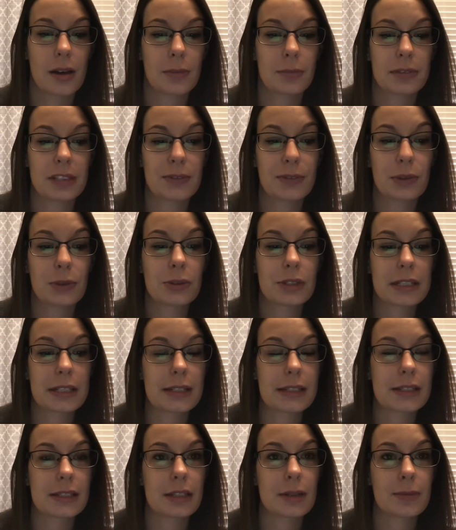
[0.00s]

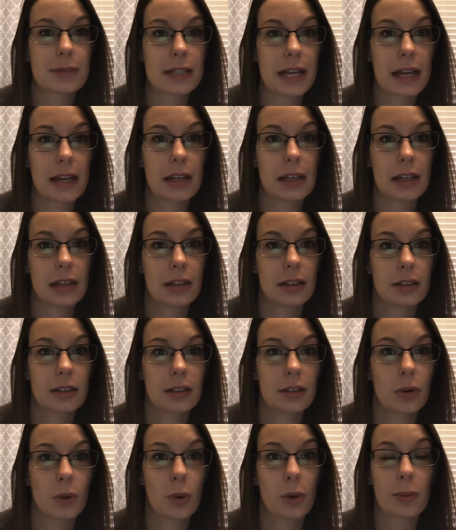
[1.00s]
difficulties obtaining
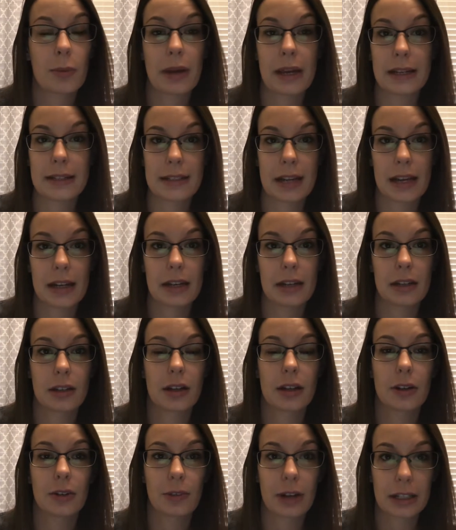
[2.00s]
or maintaining
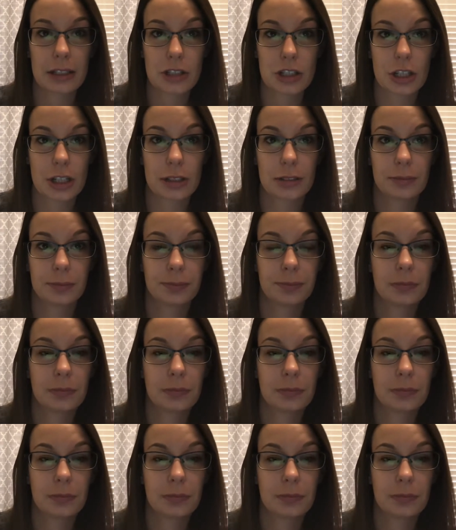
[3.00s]
an erection,